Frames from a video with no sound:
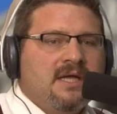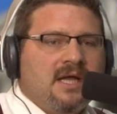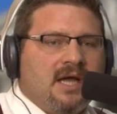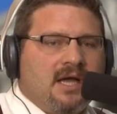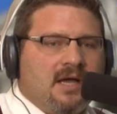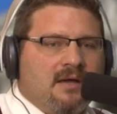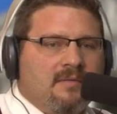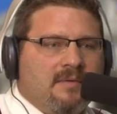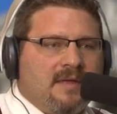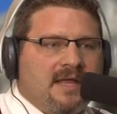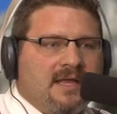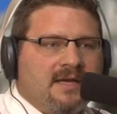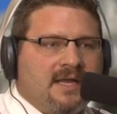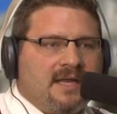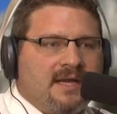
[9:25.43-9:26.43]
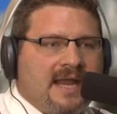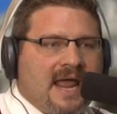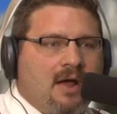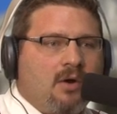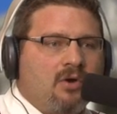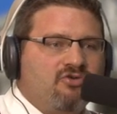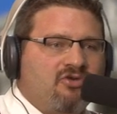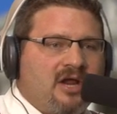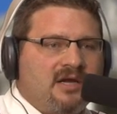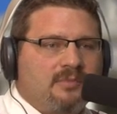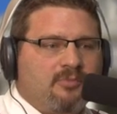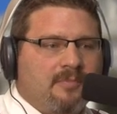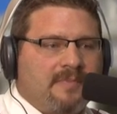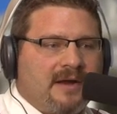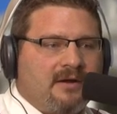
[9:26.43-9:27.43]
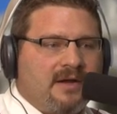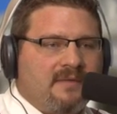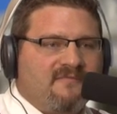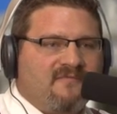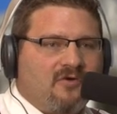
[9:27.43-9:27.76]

uh, and and now are trying to prepare him